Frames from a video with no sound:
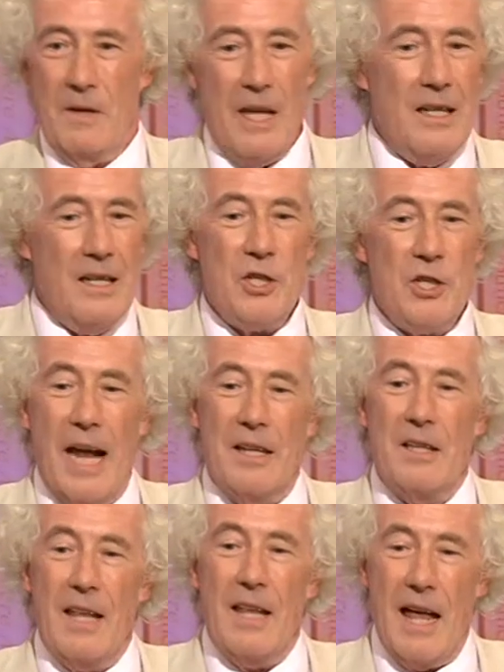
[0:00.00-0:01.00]
English
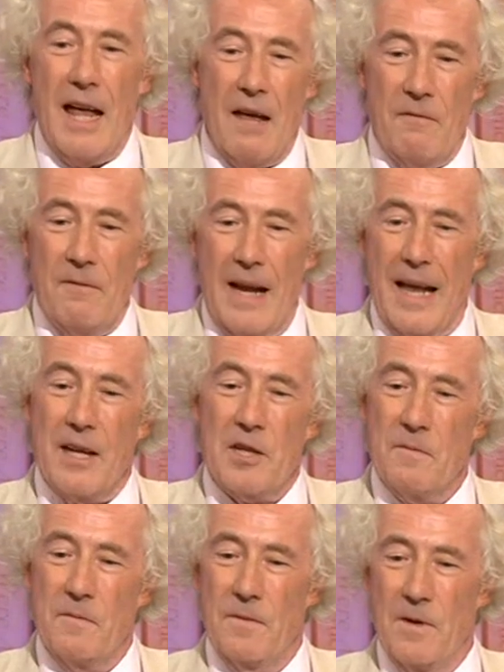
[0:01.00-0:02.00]
had their
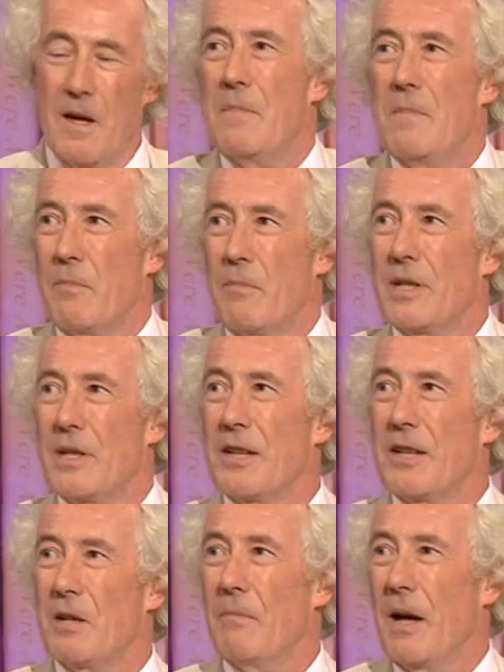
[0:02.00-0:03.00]
flanks firmly
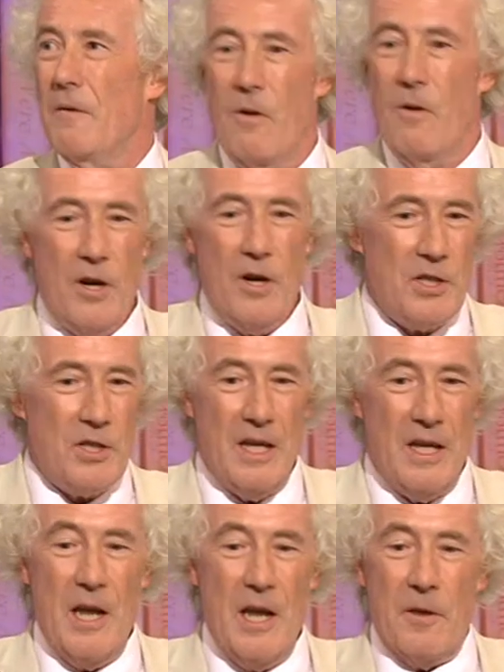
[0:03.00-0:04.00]
protected by the forest.
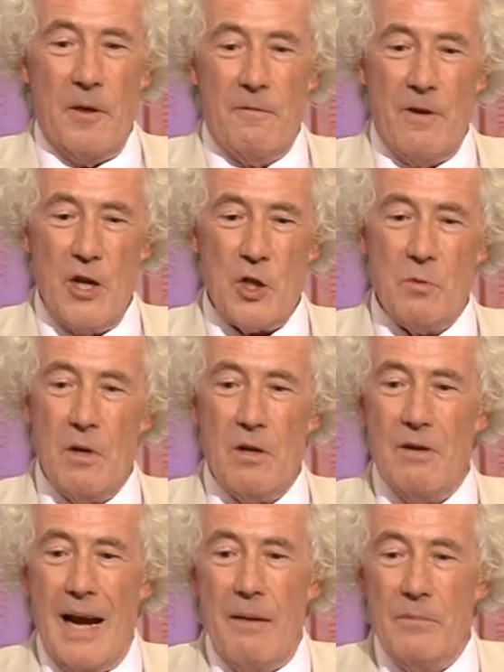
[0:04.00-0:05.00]
The French were
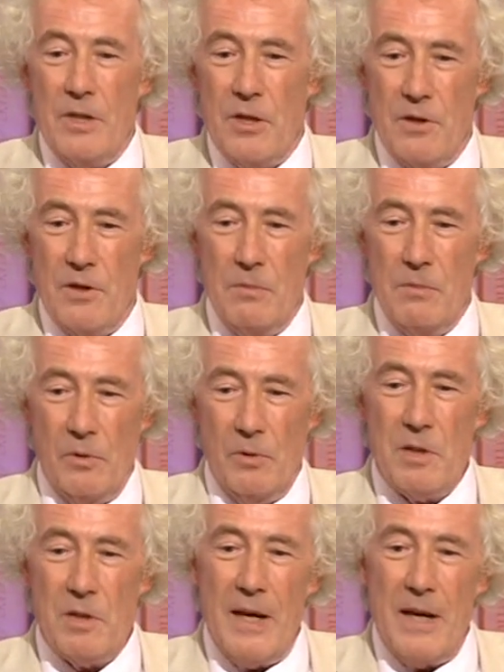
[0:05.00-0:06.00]
crammed into a
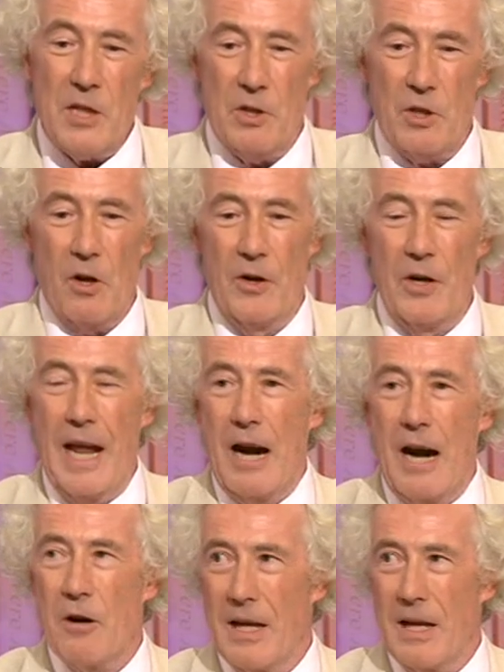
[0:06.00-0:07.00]
small space which got
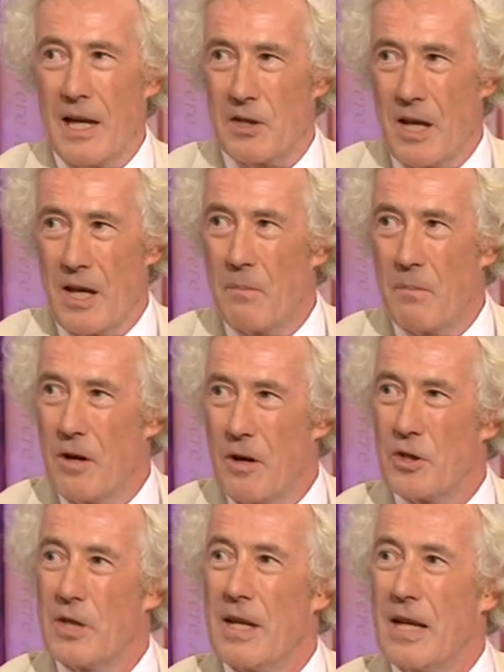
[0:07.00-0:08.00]
narrower as they
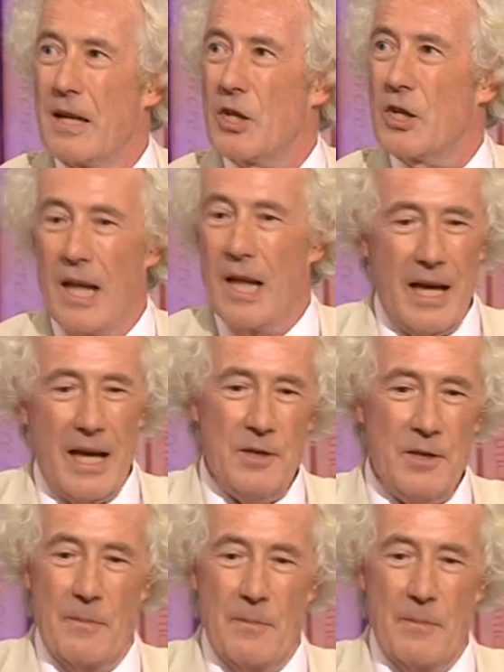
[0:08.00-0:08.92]
approached the English lines.